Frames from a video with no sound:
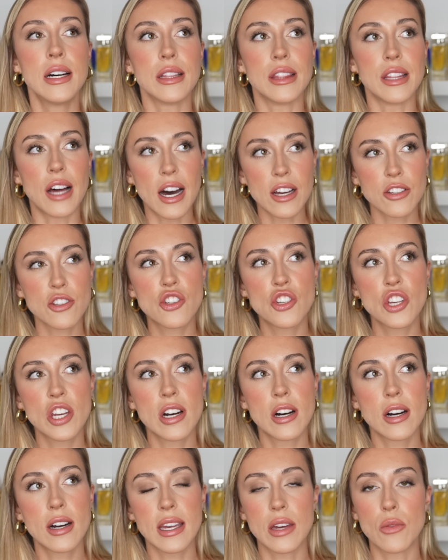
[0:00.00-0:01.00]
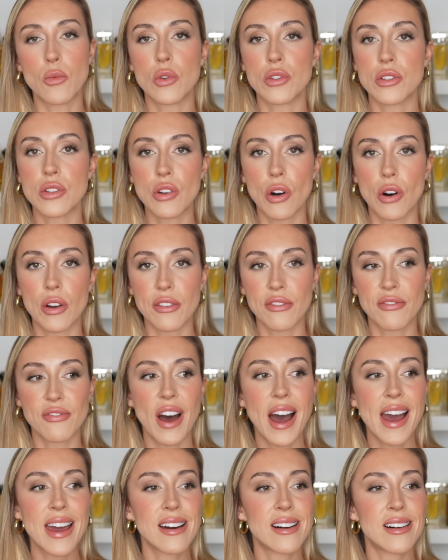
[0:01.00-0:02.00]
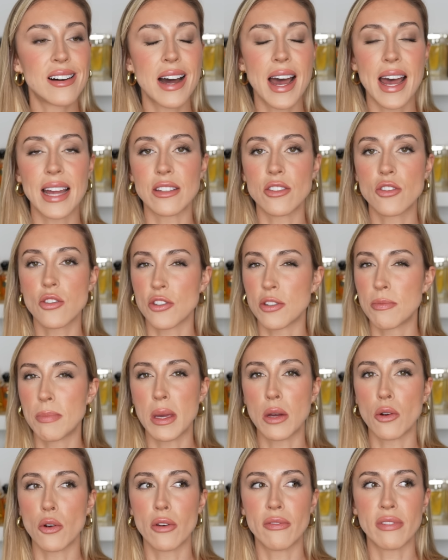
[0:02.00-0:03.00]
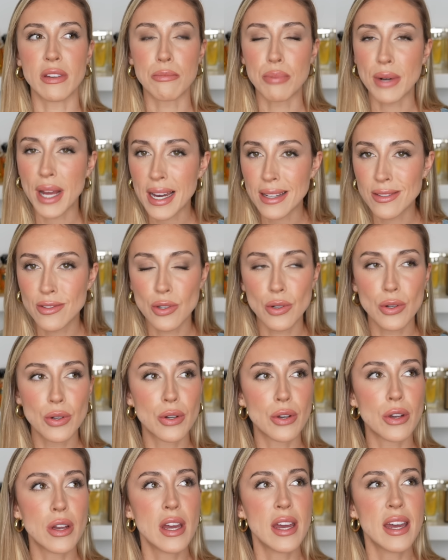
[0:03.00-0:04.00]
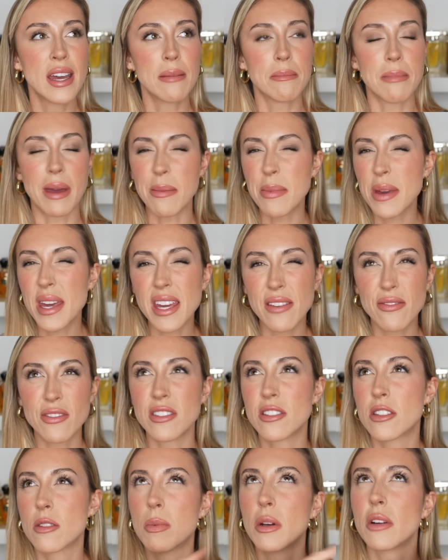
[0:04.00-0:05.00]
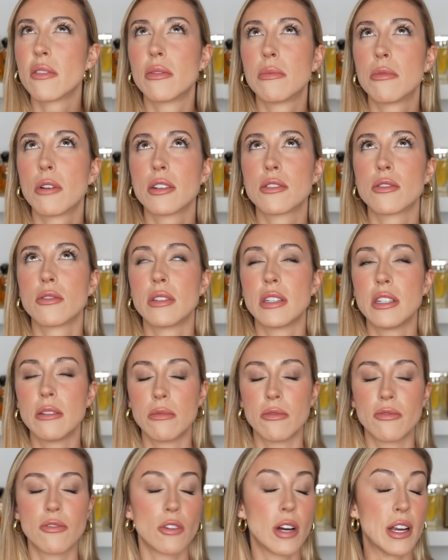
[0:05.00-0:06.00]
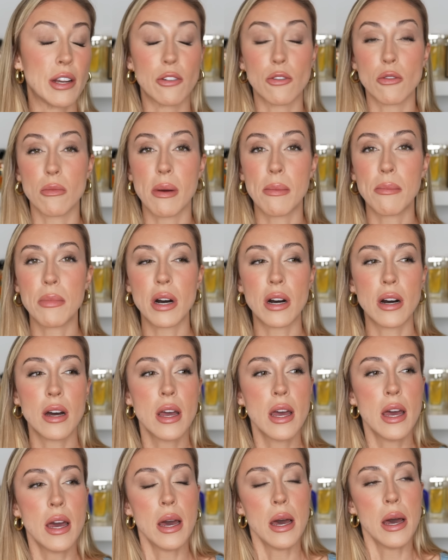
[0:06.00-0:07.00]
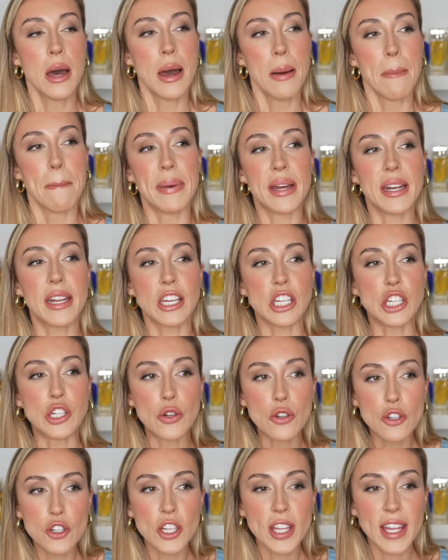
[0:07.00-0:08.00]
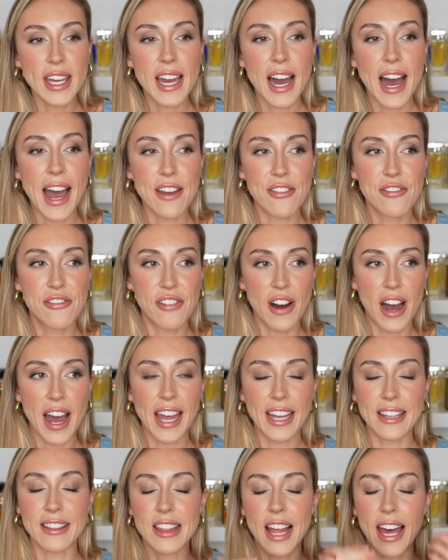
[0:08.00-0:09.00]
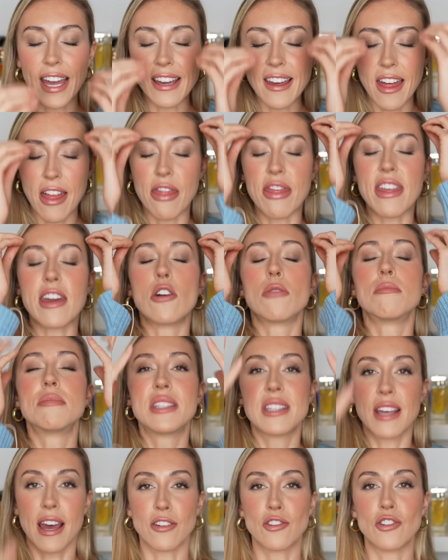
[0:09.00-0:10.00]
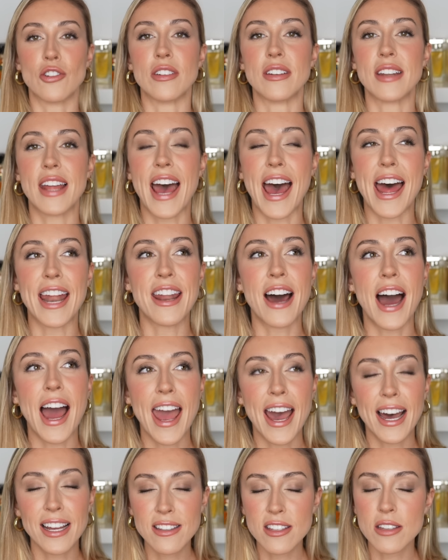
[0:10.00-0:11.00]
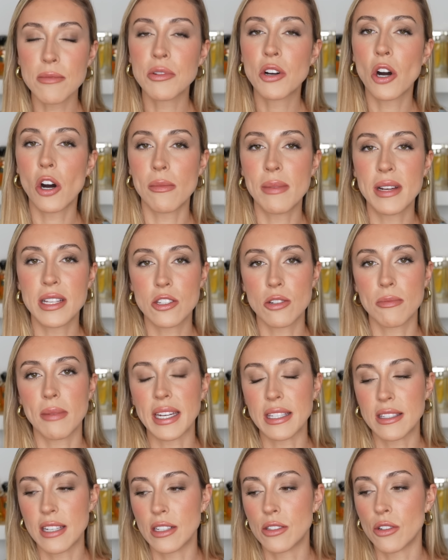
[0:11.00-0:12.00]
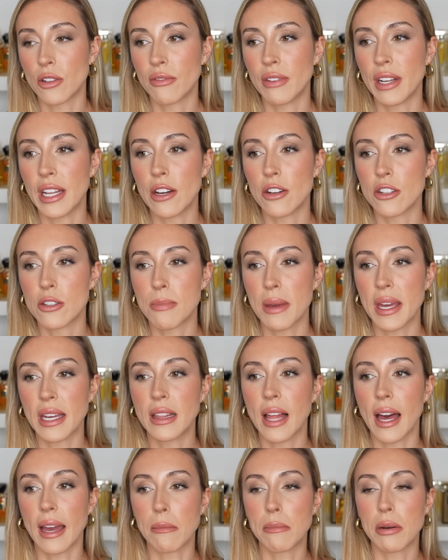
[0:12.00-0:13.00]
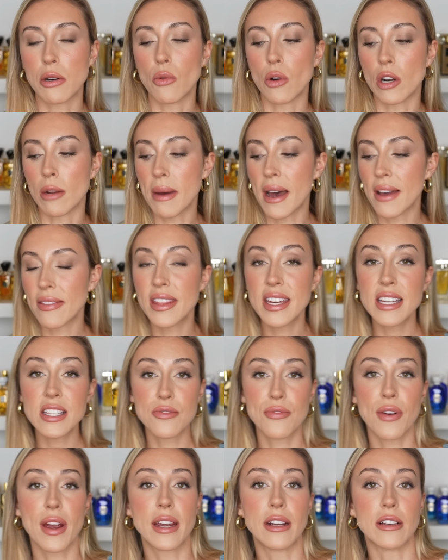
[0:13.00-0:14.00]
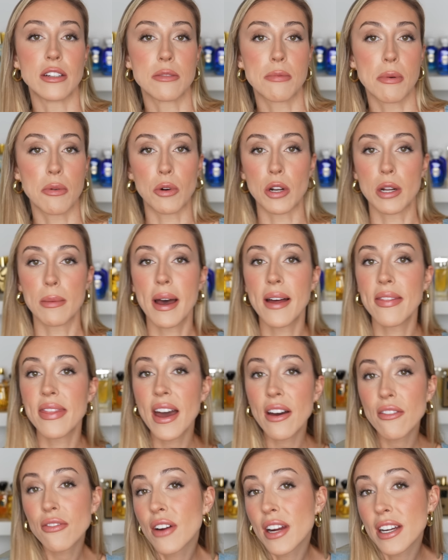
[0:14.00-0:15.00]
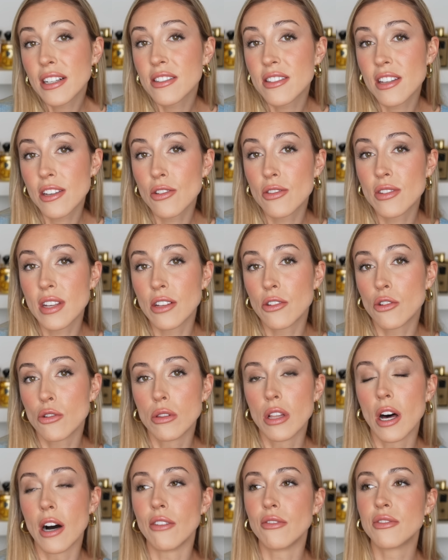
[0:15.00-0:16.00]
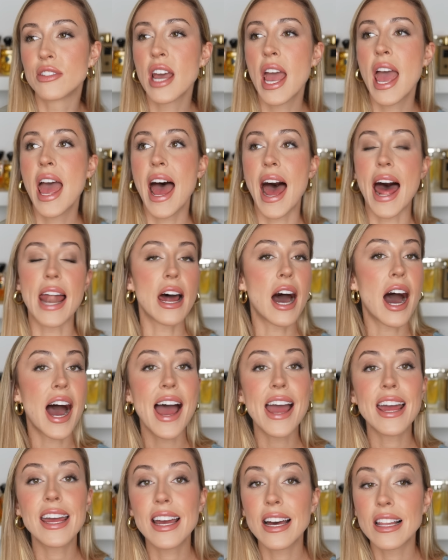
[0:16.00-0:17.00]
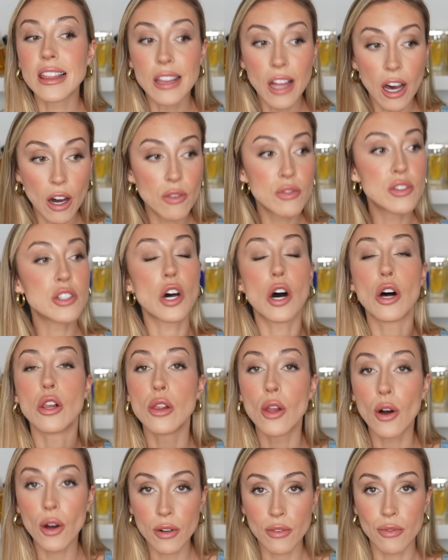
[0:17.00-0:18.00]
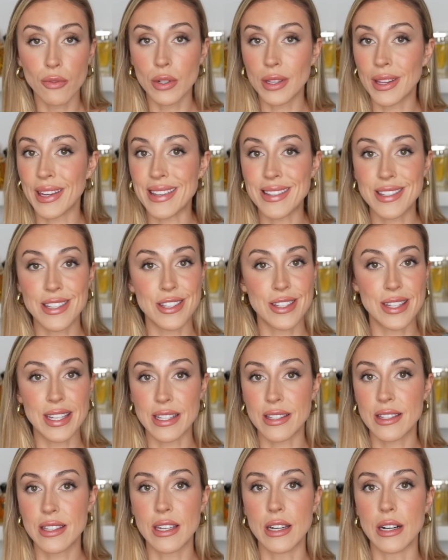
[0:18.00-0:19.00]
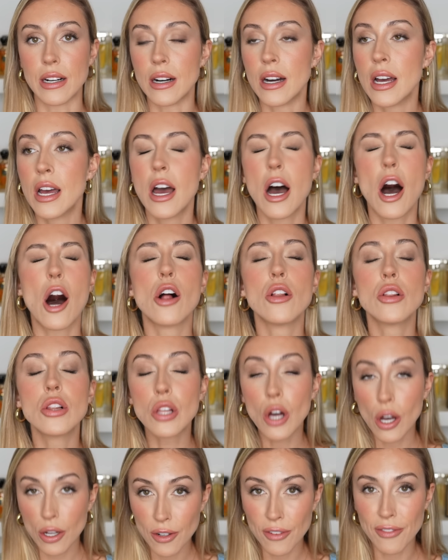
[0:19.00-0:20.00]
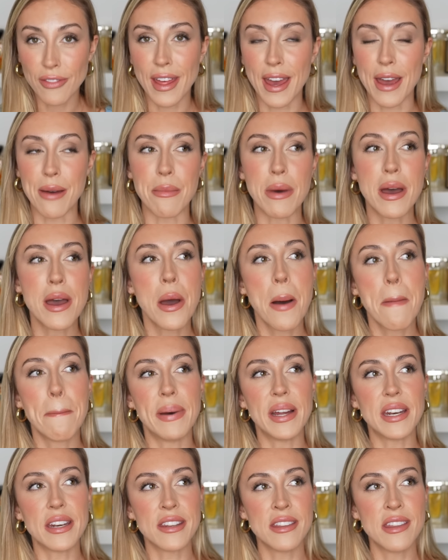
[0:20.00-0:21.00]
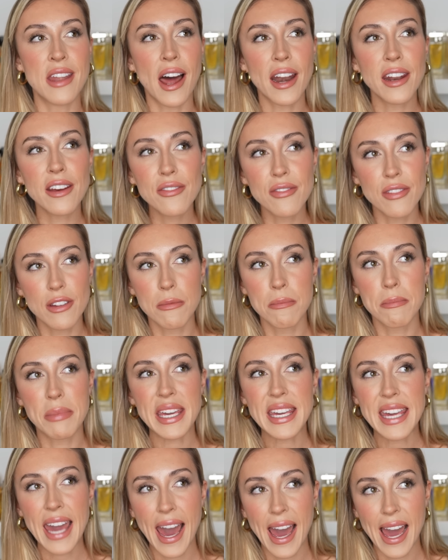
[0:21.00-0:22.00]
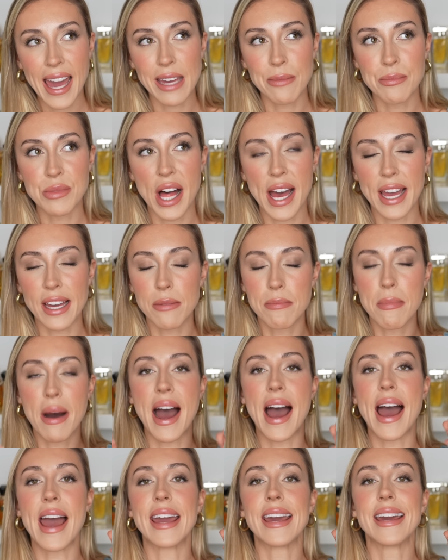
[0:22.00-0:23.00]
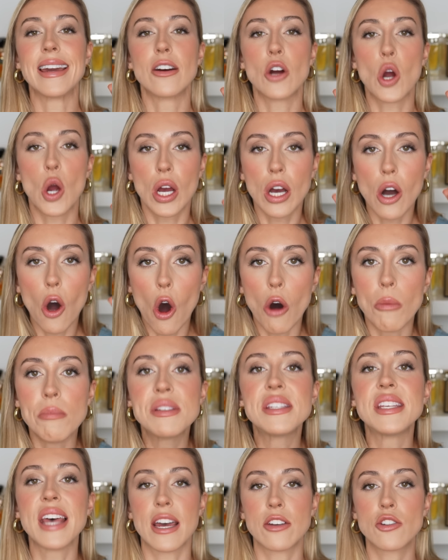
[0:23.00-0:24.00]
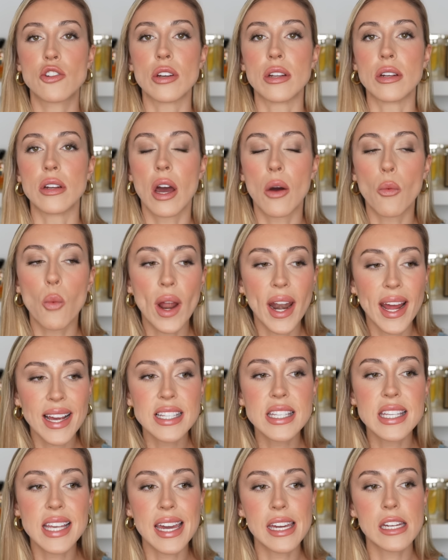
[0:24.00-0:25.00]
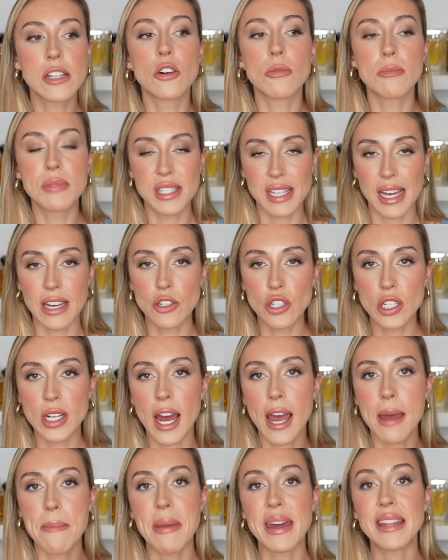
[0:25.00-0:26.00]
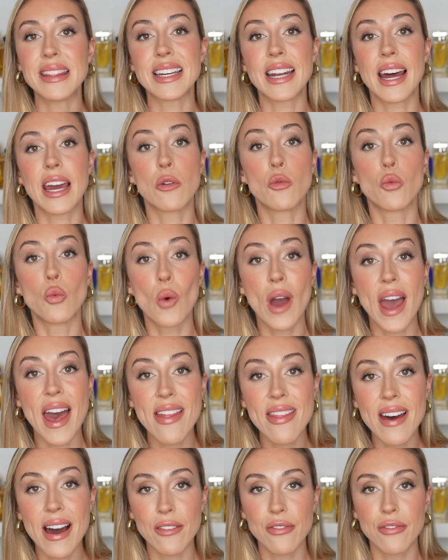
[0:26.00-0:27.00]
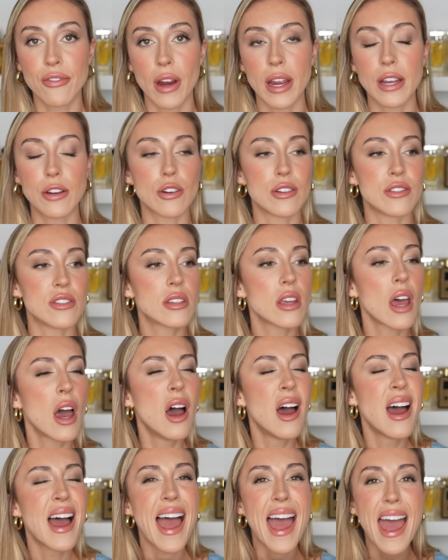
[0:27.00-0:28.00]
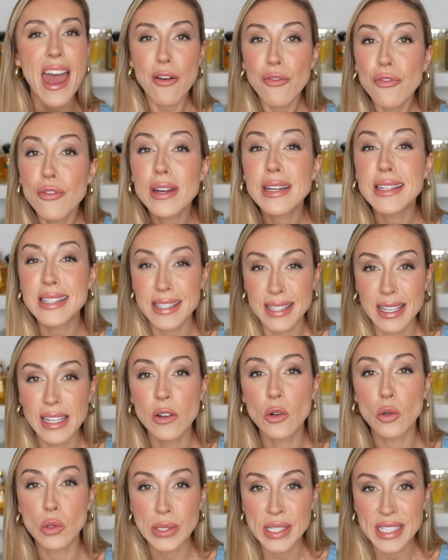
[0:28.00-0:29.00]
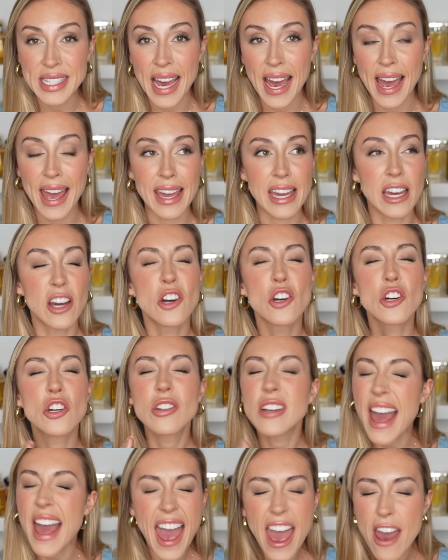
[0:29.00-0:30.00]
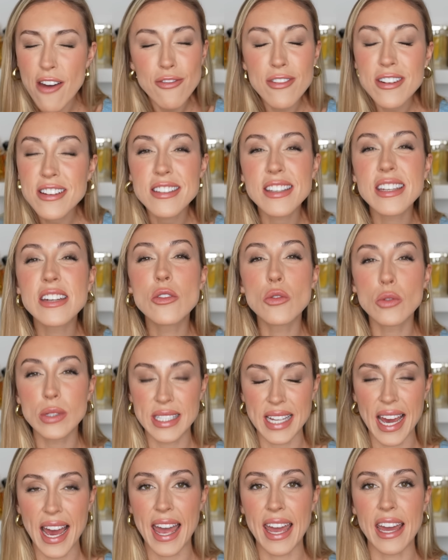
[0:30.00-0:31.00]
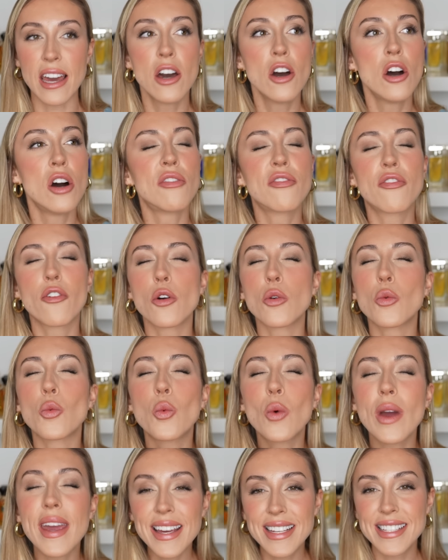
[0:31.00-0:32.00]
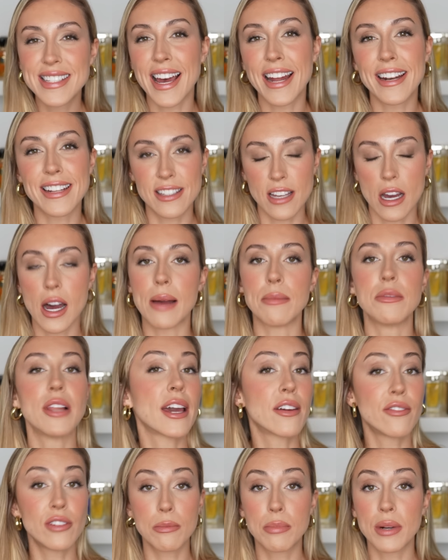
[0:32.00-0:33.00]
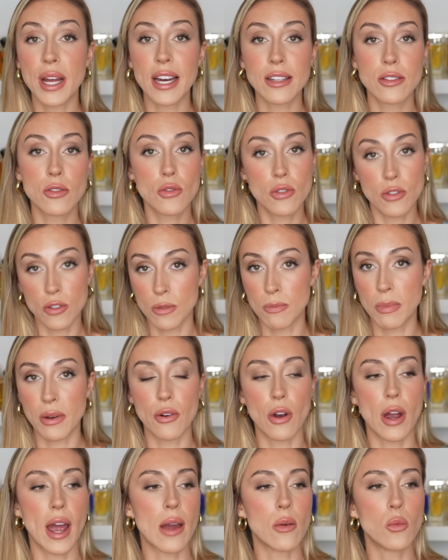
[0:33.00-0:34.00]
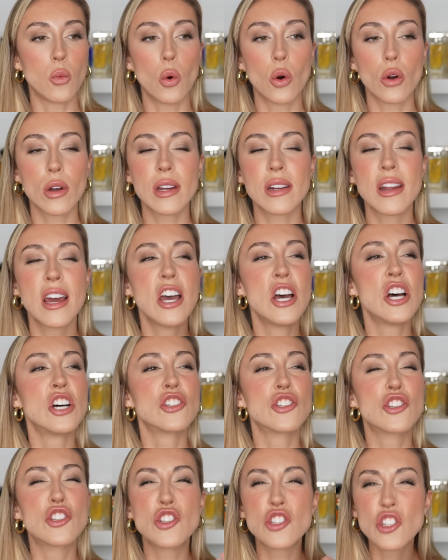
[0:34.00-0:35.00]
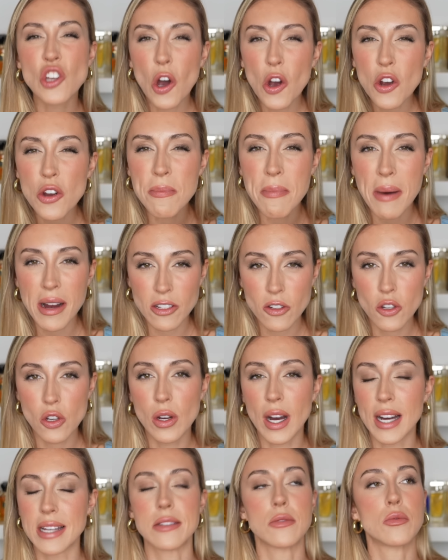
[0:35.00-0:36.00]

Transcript: Last year it was God of Fire and Sospiro Vibrato, maybe even Spiro Vibrato the year before, I don't remember but usually I find like the obsession. And I had some comments on my TikTok videos being like, but what about this fragrance? But what about that fragrance that you said you loved? And I loved a lot of releases this year, a lot of them, but none of them became like my obsession. When I say an obsession, I mean that I wear that fragrance every single day every single day for weeks at a time, like Vibrato Sospiro. I wore it so much, you guys.